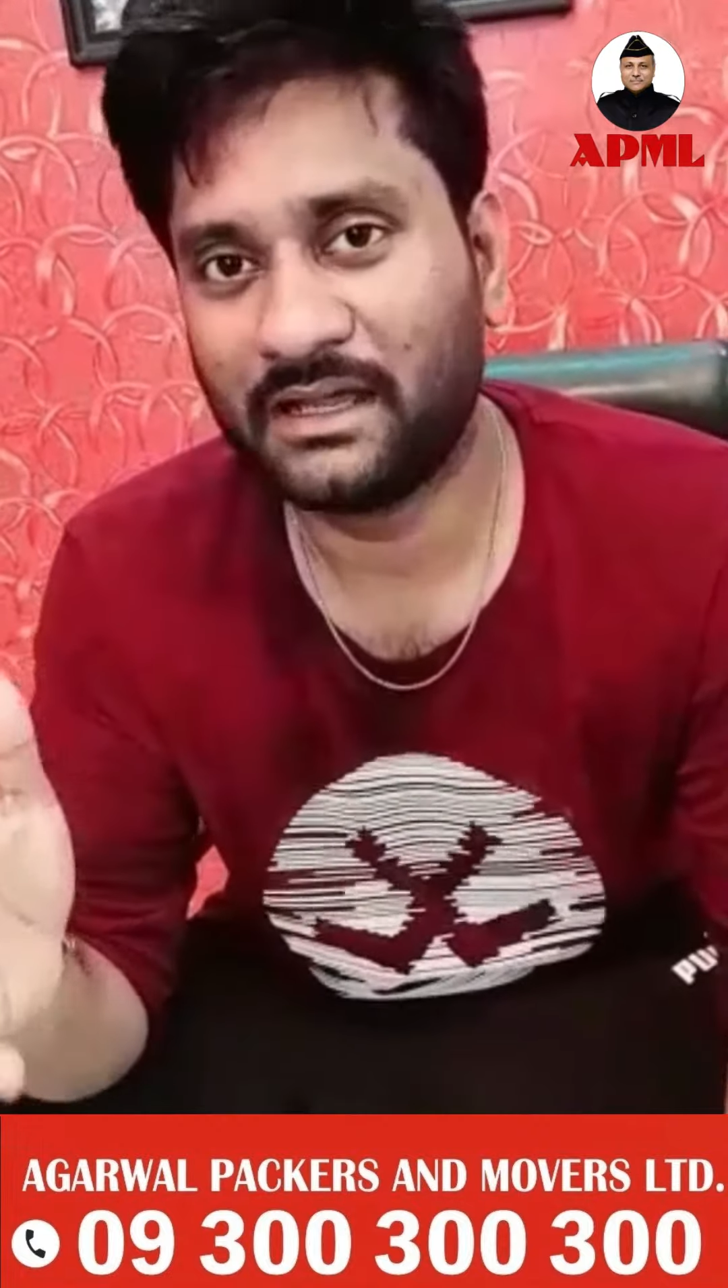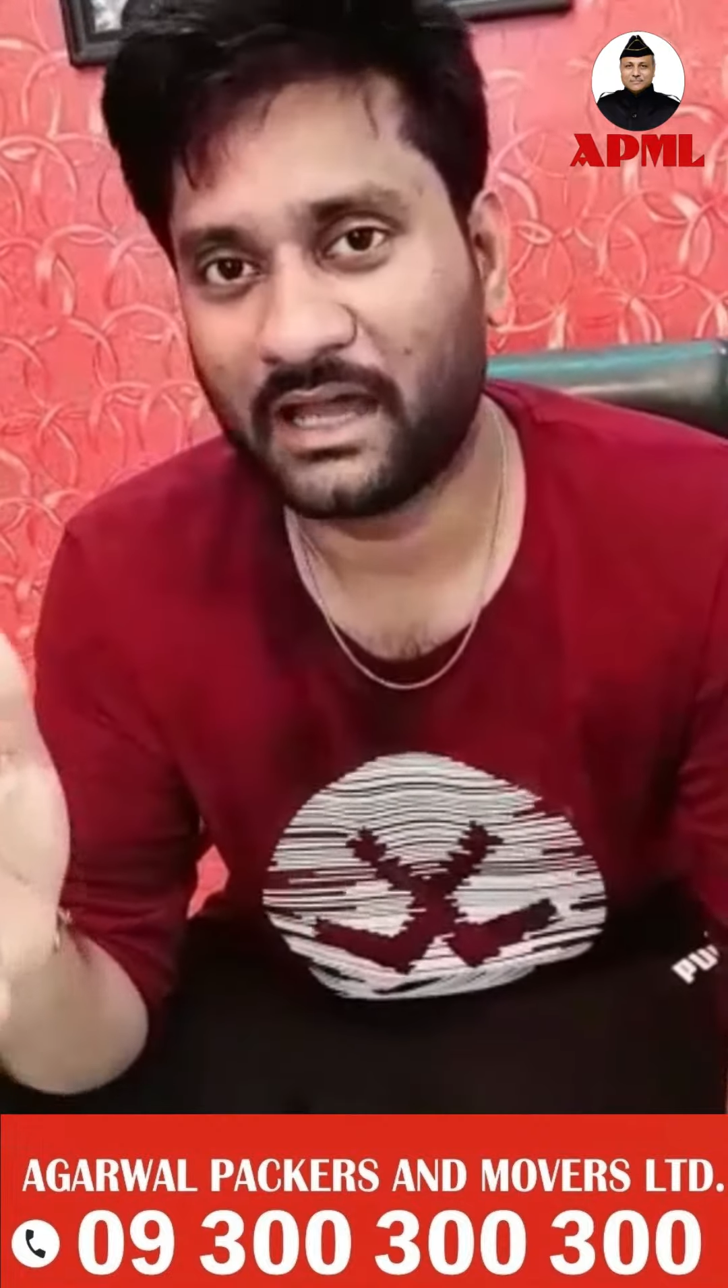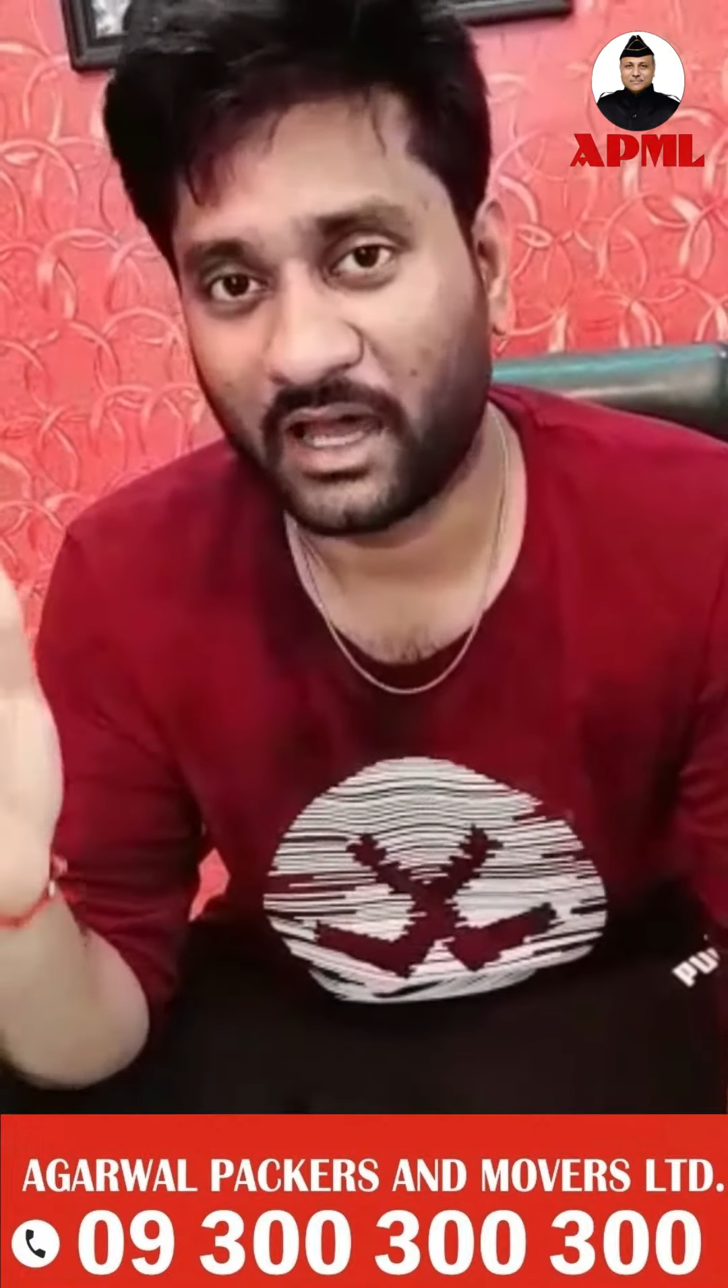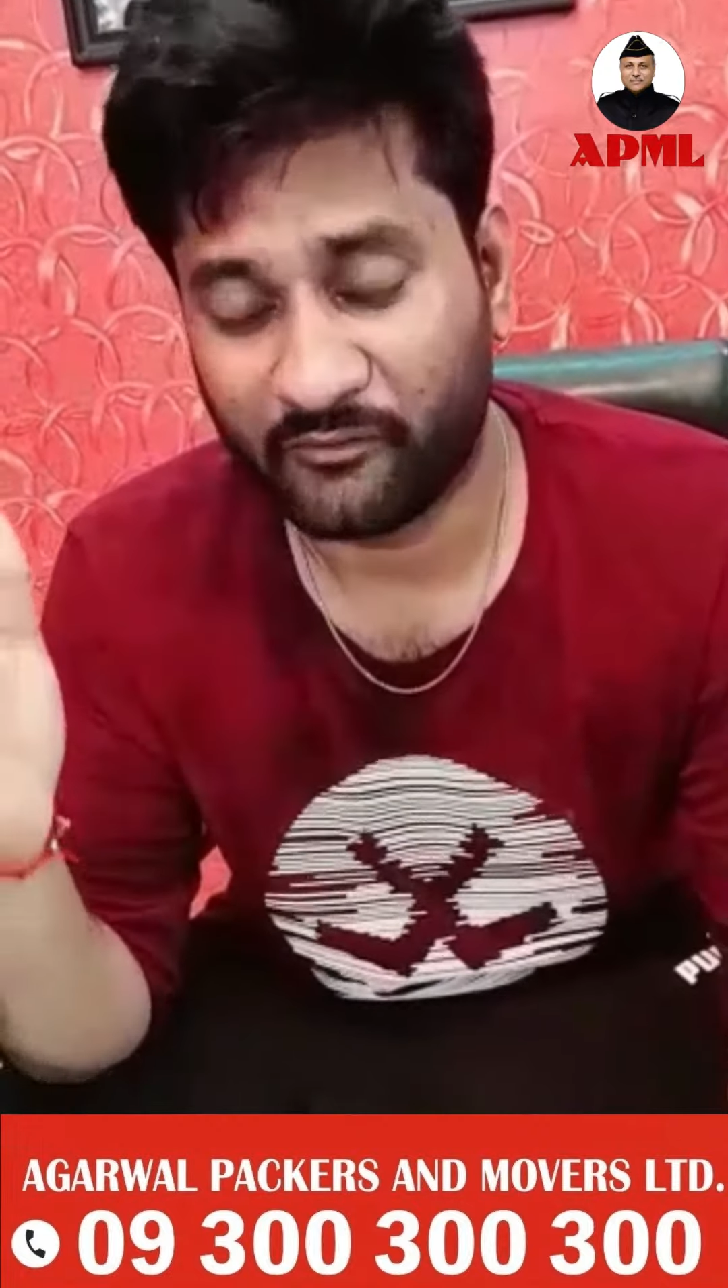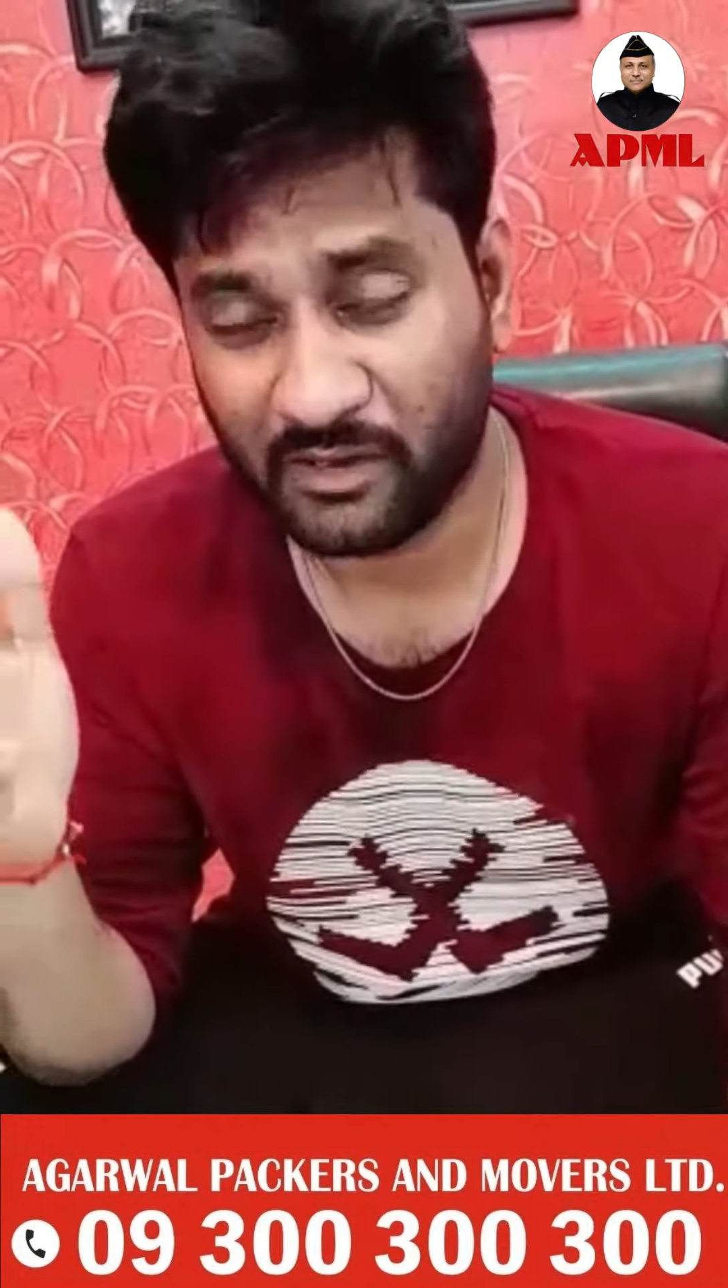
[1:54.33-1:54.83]

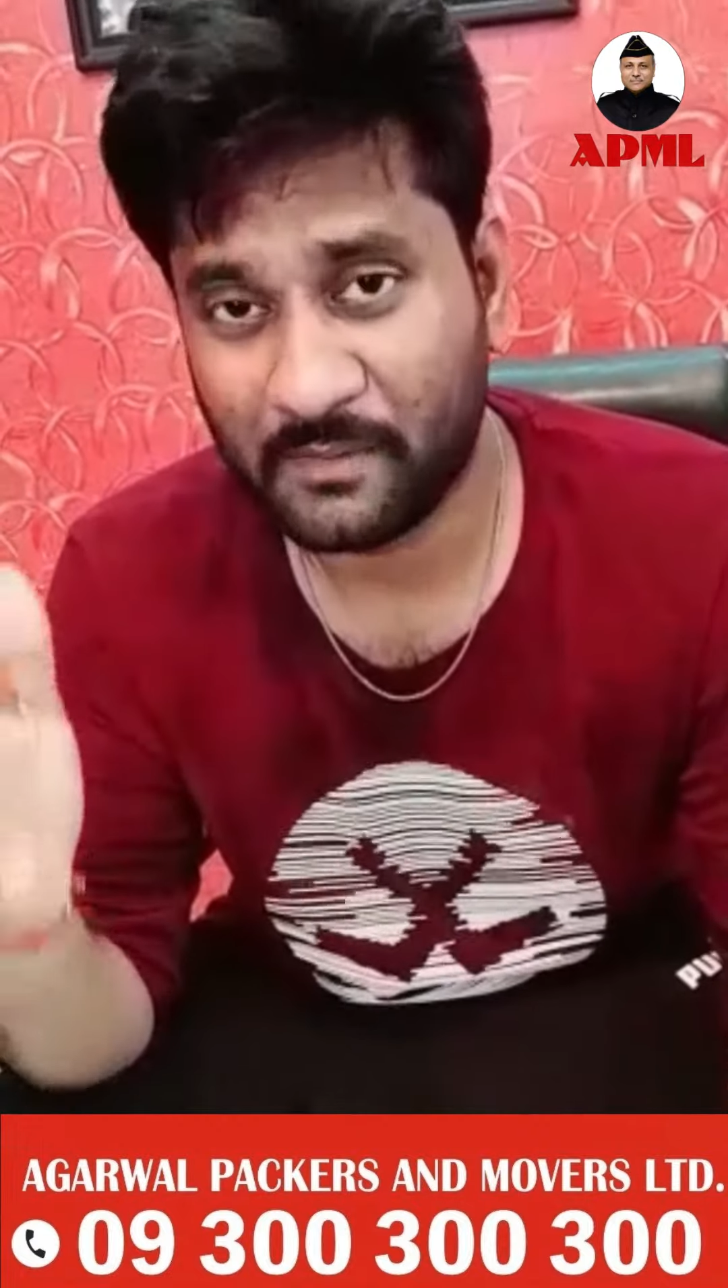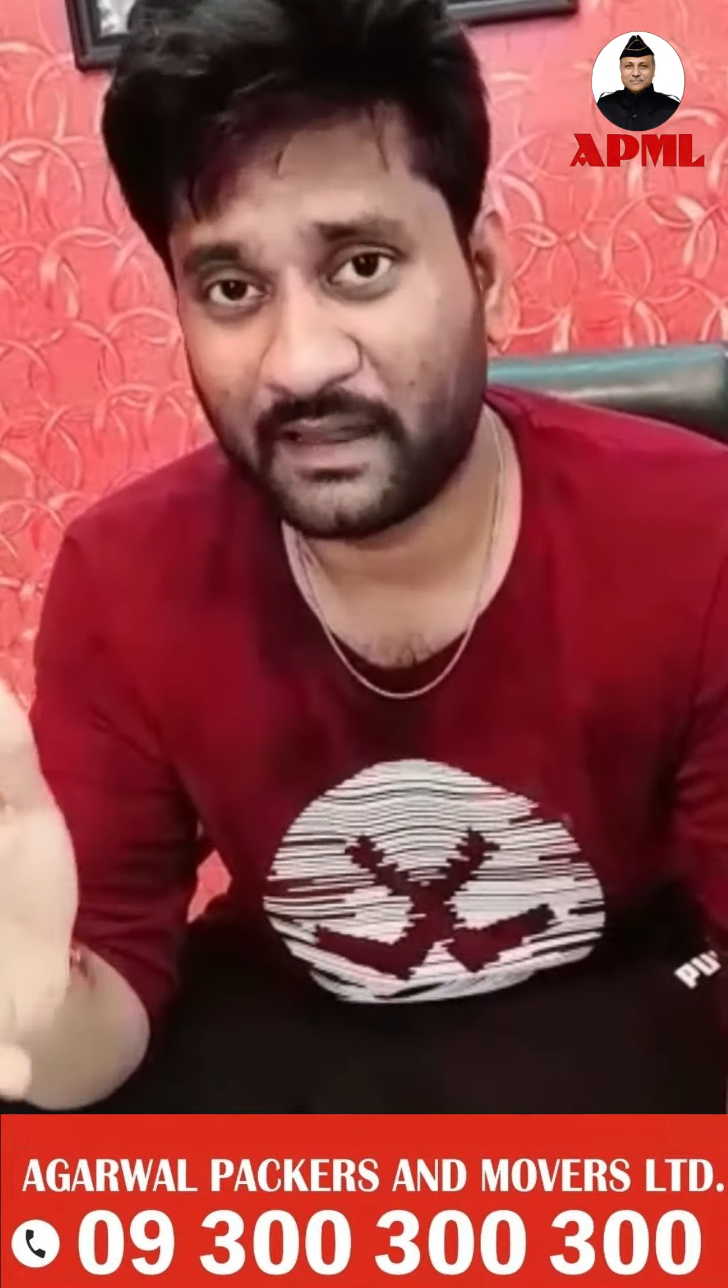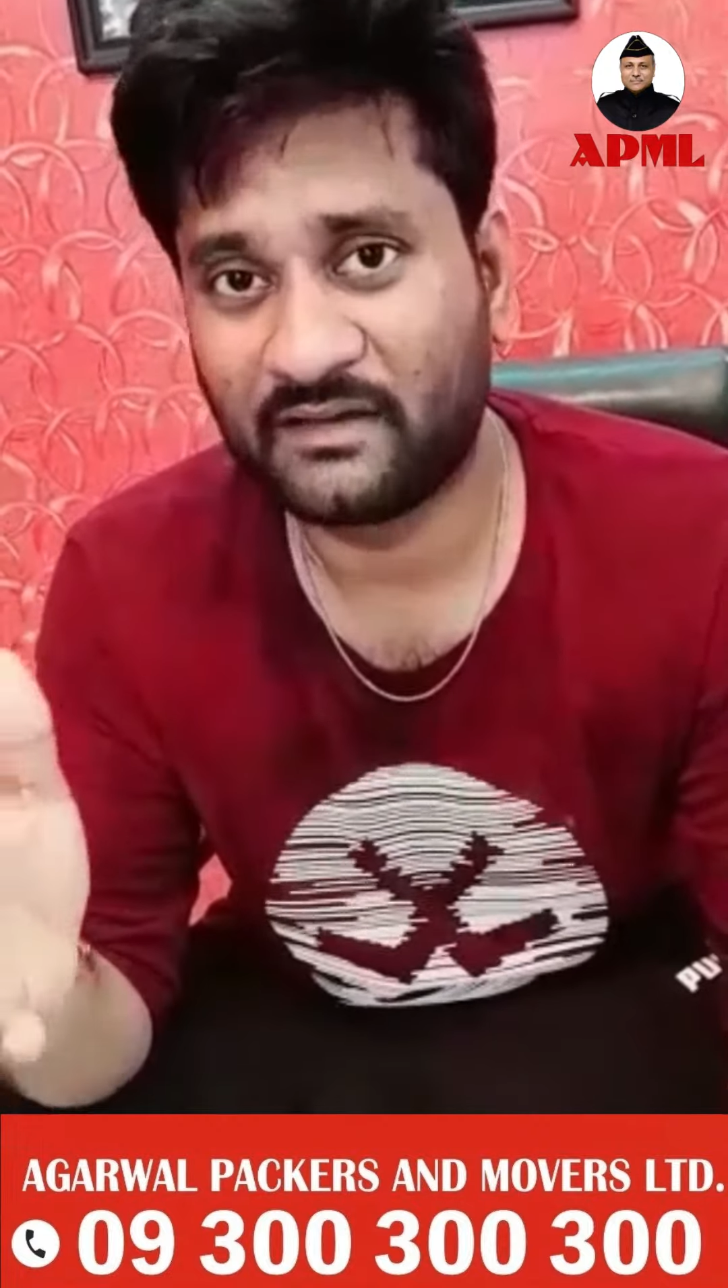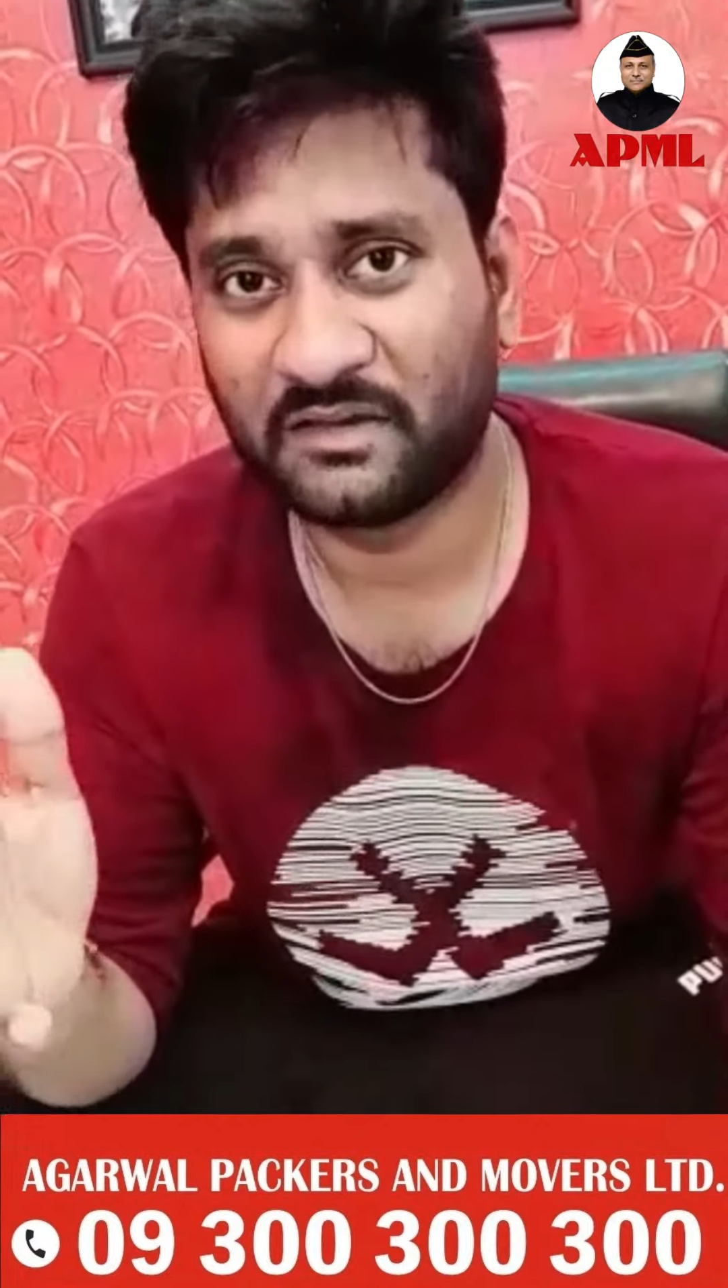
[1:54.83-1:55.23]
Agarwal Packers